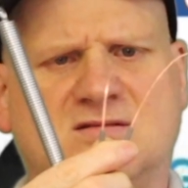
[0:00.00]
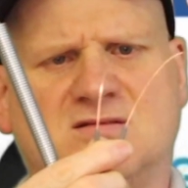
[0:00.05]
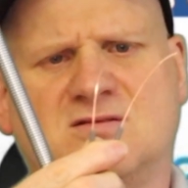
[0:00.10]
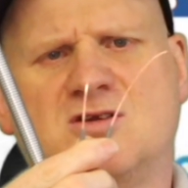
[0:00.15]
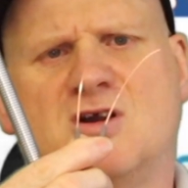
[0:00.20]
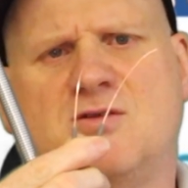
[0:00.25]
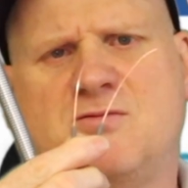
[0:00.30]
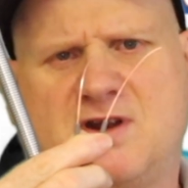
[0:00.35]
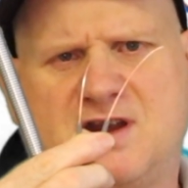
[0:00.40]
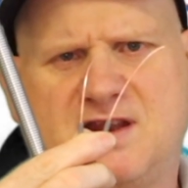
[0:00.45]

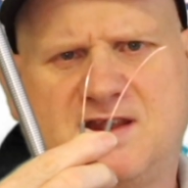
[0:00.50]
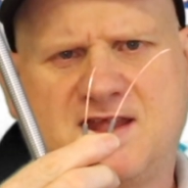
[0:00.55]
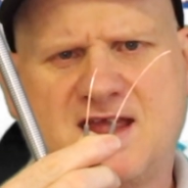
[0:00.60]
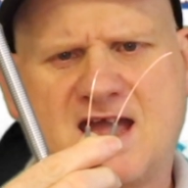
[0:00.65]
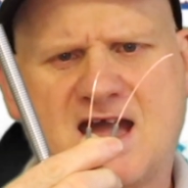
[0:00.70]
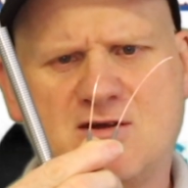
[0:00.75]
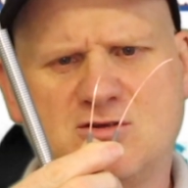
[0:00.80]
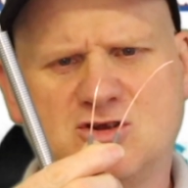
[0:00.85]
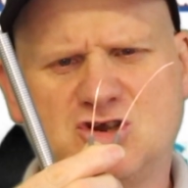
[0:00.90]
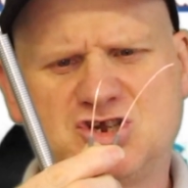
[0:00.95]
got rid of the
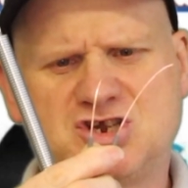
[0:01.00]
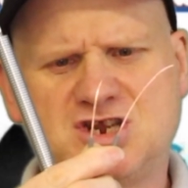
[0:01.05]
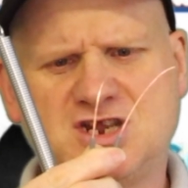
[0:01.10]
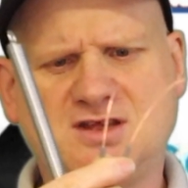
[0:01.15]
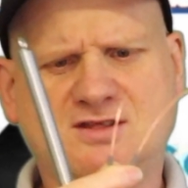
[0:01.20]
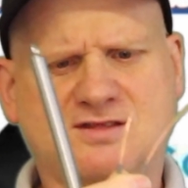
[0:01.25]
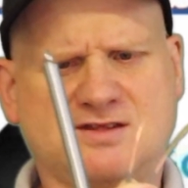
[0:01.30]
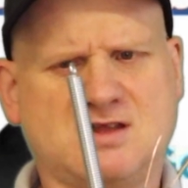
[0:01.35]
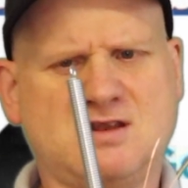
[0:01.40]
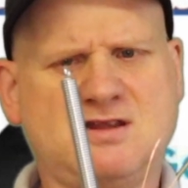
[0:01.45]
outer
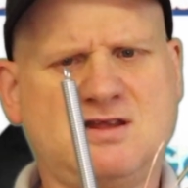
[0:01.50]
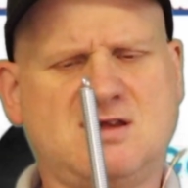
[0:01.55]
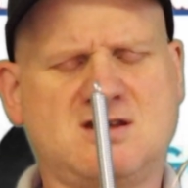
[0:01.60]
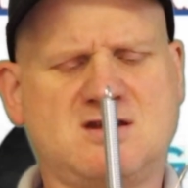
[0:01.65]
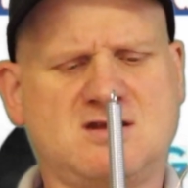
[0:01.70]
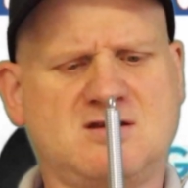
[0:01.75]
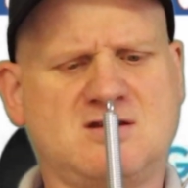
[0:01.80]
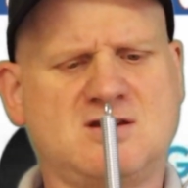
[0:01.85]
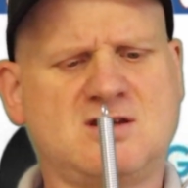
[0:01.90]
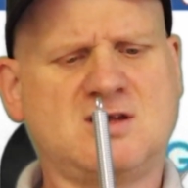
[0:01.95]
sheathing.
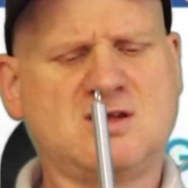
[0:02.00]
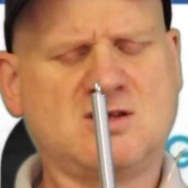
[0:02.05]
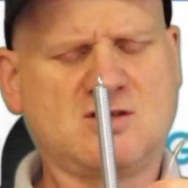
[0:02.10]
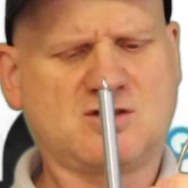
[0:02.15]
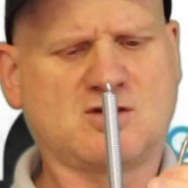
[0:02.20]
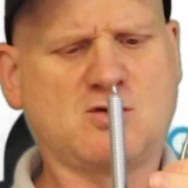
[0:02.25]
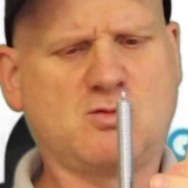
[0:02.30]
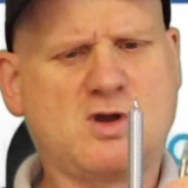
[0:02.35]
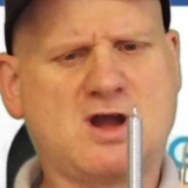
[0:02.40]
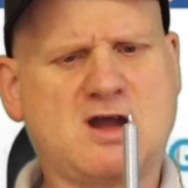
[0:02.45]

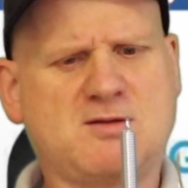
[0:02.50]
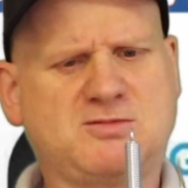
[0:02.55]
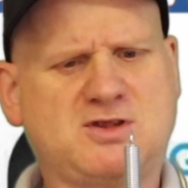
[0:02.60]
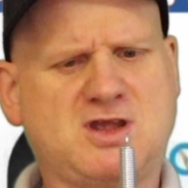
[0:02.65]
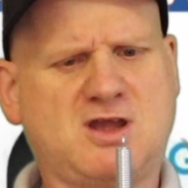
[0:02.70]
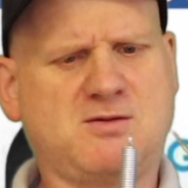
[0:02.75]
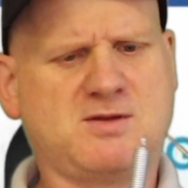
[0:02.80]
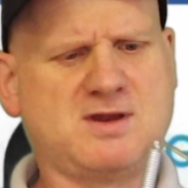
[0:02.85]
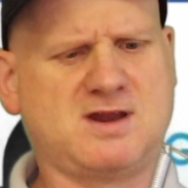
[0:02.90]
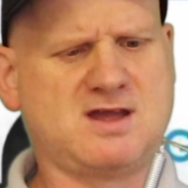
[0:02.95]
So what I'm
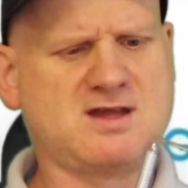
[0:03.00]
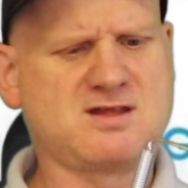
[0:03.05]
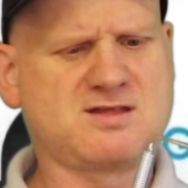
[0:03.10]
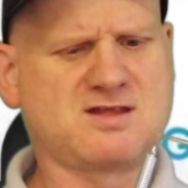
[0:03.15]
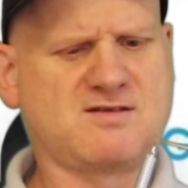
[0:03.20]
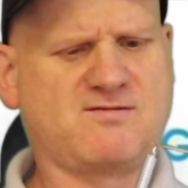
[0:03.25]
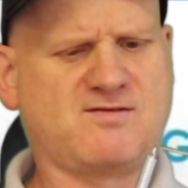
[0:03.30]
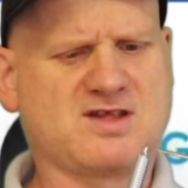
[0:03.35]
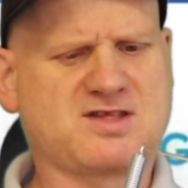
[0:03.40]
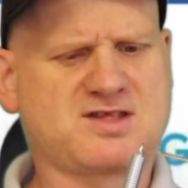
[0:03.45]
doing
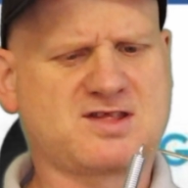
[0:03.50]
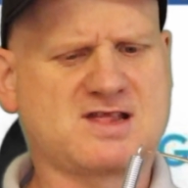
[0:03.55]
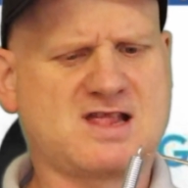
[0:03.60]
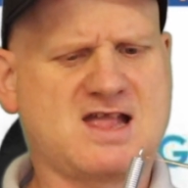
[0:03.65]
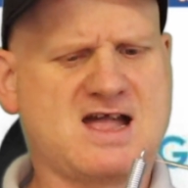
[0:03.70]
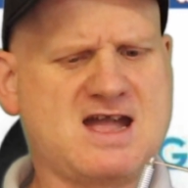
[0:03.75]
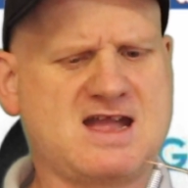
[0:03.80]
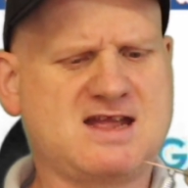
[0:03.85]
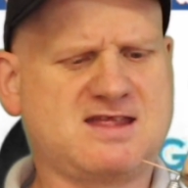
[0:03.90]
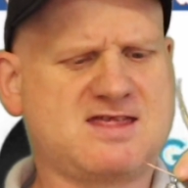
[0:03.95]
is, if I
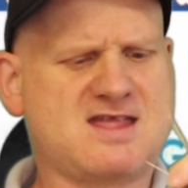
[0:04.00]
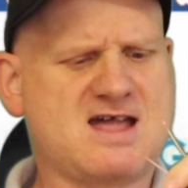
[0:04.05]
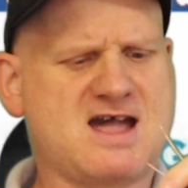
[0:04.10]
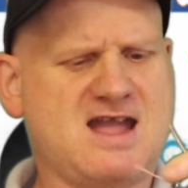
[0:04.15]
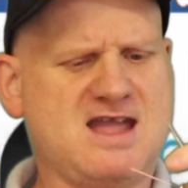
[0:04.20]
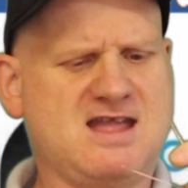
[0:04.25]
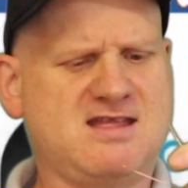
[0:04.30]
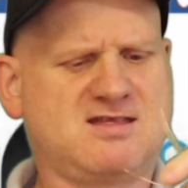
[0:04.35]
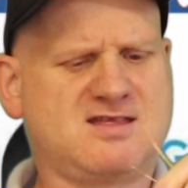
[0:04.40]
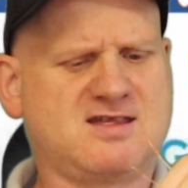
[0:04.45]
slide
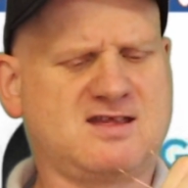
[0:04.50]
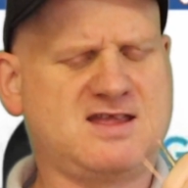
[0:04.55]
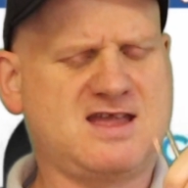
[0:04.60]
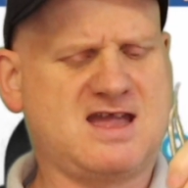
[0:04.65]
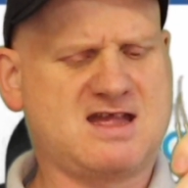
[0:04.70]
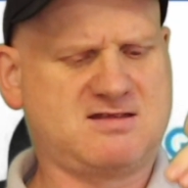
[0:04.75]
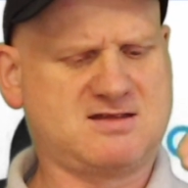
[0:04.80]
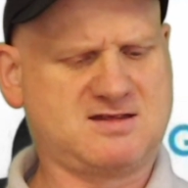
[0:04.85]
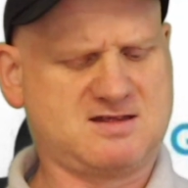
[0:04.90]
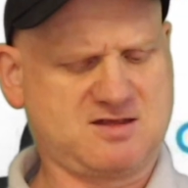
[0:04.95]
that into the
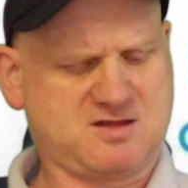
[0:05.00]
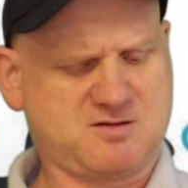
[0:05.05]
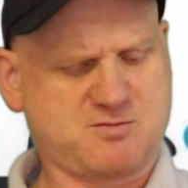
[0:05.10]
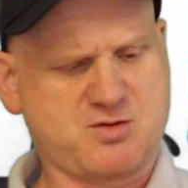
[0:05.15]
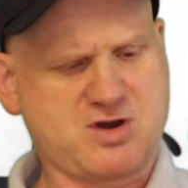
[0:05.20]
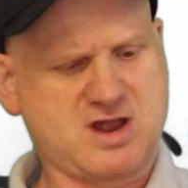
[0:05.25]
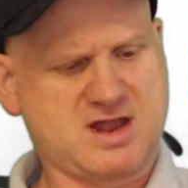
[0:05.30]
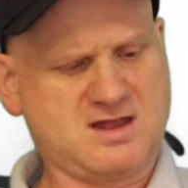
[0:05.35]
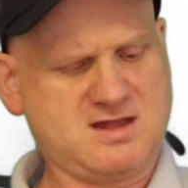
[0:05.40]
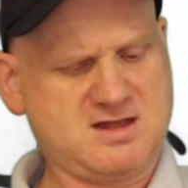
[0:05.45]
end of the
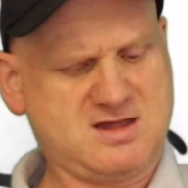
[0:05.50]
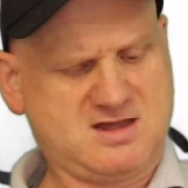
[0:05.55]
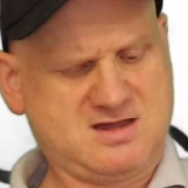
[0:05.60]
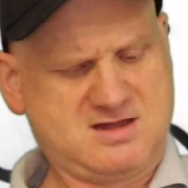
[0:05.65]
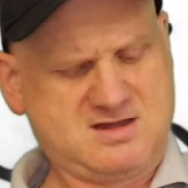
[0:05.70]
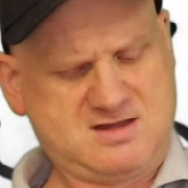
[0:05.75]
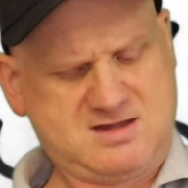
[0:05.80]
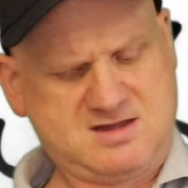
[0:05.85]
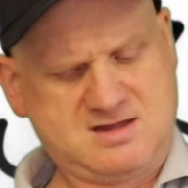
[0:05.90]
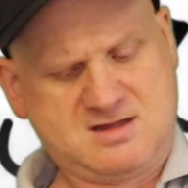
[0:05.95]

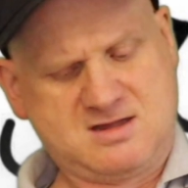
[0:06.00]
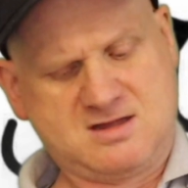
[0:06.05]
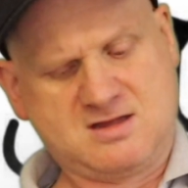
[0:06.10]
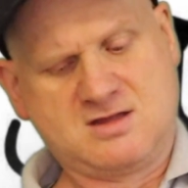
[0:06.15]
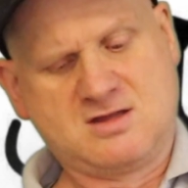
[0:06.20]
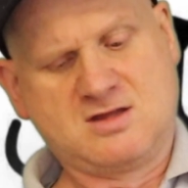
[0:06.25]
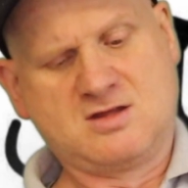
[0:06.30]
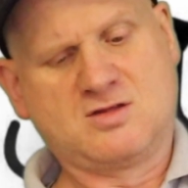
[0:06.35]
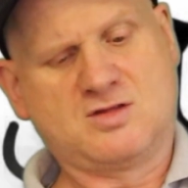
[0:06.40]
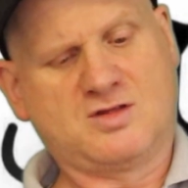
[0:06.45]
spring,
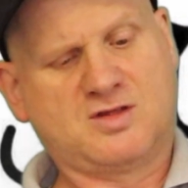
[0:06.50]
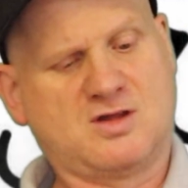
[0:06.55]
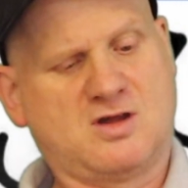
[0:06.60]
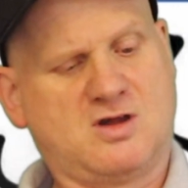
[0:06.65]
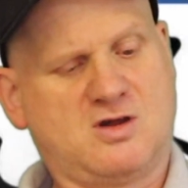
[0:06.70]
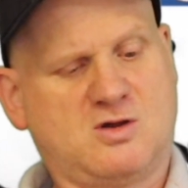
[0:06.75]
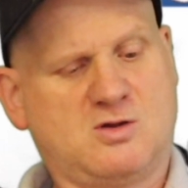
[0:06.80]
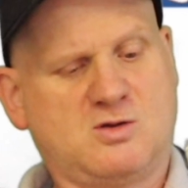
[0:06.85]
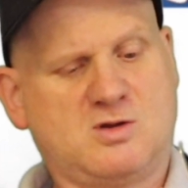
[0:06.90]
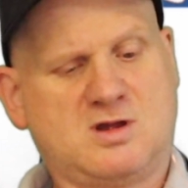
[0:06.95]

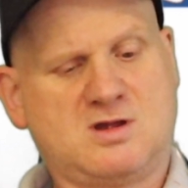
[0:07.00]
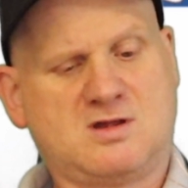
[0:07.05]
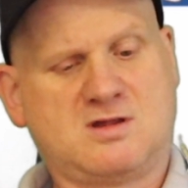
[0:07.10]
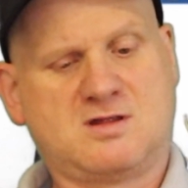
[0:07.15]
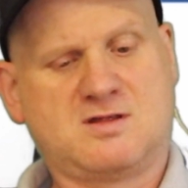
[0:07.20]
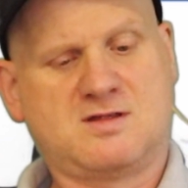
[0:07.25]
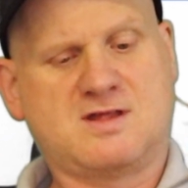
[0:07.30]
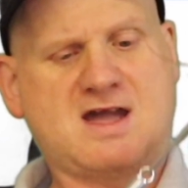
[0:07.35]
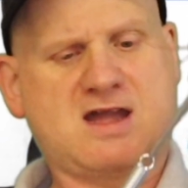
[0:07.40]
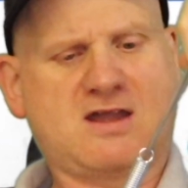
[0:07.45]
so
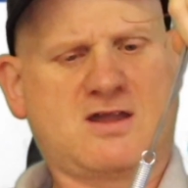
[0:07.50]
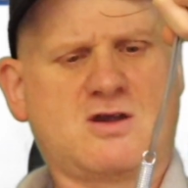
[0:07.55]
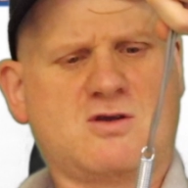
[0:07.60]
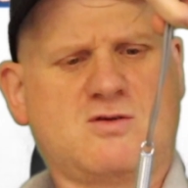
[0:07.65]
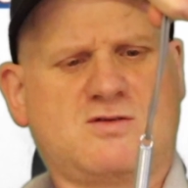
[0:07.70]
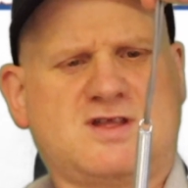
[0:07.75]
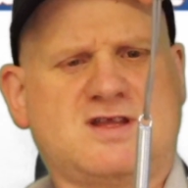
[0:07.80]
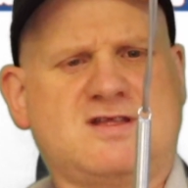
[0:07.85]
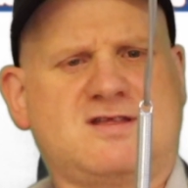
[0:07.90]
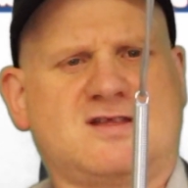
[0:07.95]
that
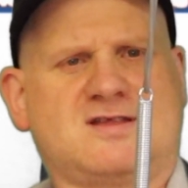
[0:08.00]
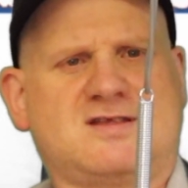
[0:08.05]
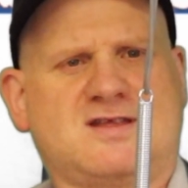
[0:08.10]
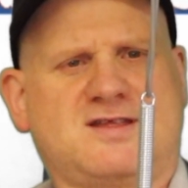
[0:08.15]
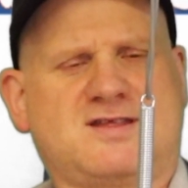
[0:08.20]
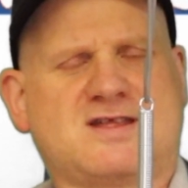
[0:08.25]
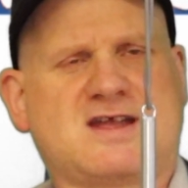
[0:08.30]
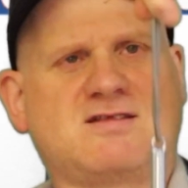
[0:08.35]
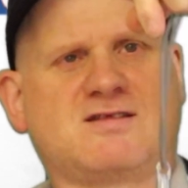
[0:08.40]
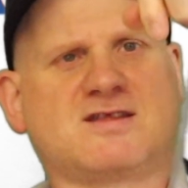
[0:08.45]
goes into the
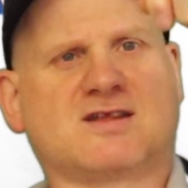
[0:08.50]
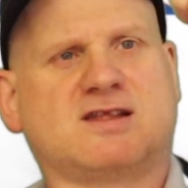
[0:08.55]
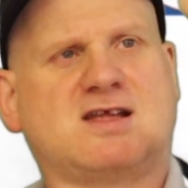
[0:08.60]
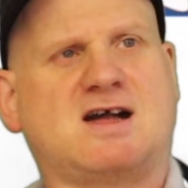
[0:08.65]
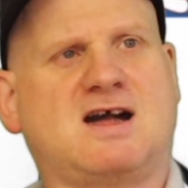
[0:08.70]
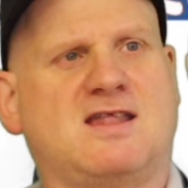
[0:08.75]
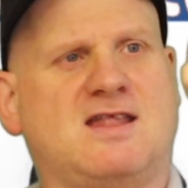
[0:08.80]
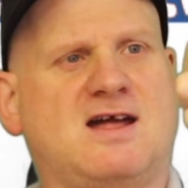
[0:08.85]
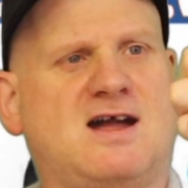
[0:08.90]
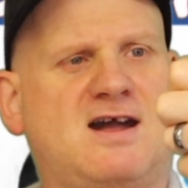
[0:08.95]
centre
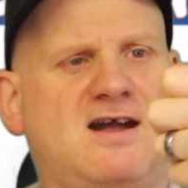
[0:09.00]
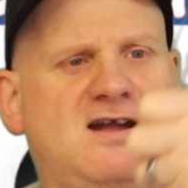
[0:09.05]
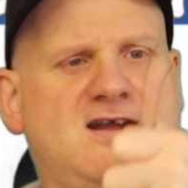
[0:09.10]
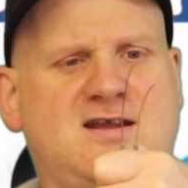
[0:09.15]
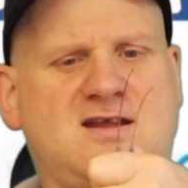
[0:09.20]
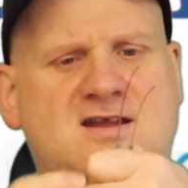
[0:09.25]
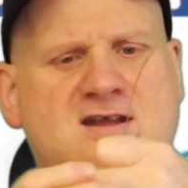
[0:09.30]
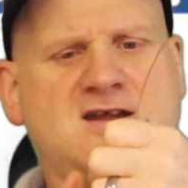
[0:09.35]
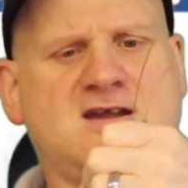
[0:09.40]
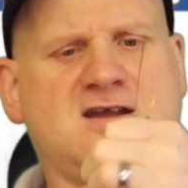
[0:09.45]
like
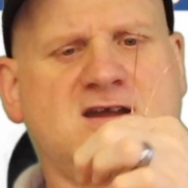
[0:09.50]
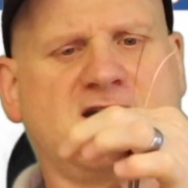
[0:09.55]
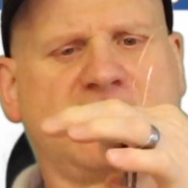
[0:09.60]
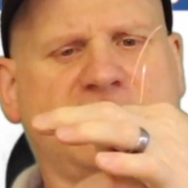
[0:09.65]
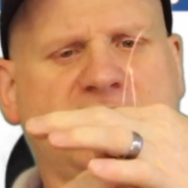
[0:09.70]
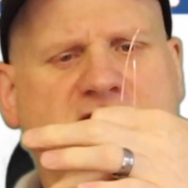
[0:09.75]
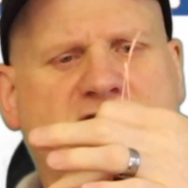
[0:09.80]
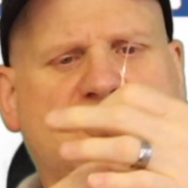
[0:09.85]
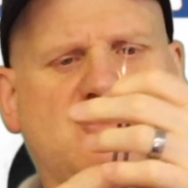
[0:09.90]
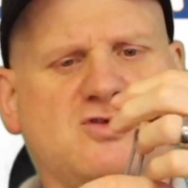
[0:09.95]
that,
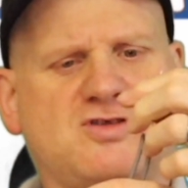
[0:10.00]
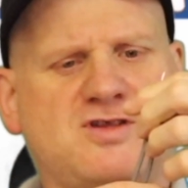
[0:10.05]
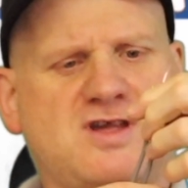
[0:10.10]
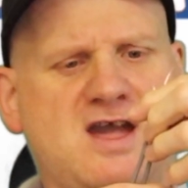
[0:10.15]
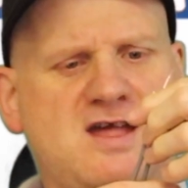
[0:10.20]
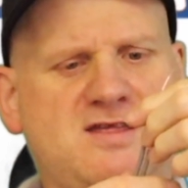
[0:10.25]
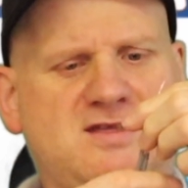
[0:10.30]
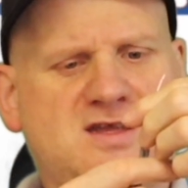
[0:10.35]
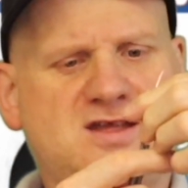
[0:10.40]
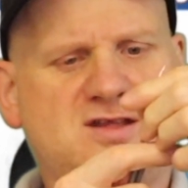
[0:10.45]
and then I just
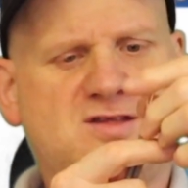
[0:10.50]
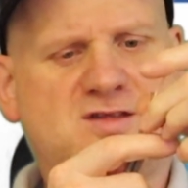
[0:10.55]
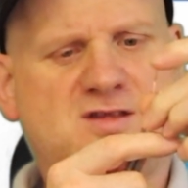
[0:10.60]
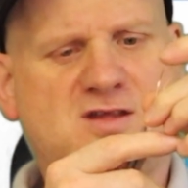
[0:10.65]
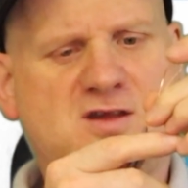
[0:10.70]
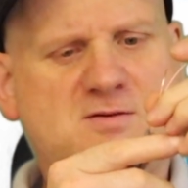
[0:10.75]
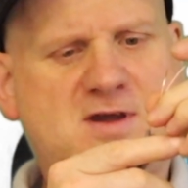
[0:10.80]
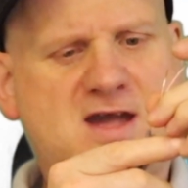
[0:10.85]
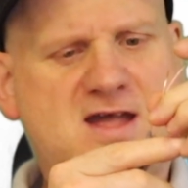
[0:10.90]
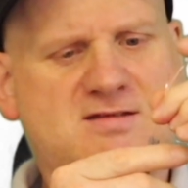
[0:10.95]
get these
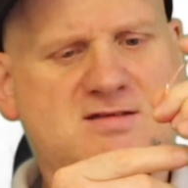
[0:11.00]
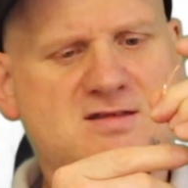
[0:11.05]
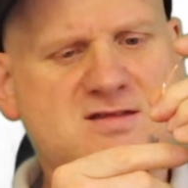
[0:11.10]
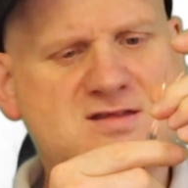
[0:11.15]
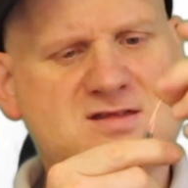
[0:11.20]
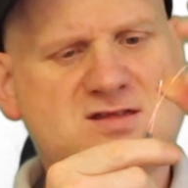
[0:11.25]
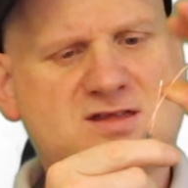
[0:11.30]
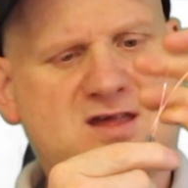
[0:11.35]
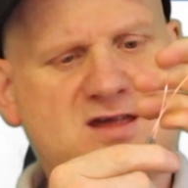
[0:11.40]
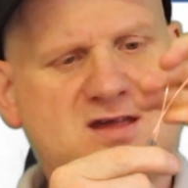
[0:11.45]
two
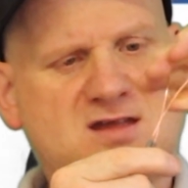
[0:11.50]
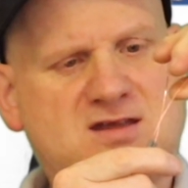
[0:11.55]
ends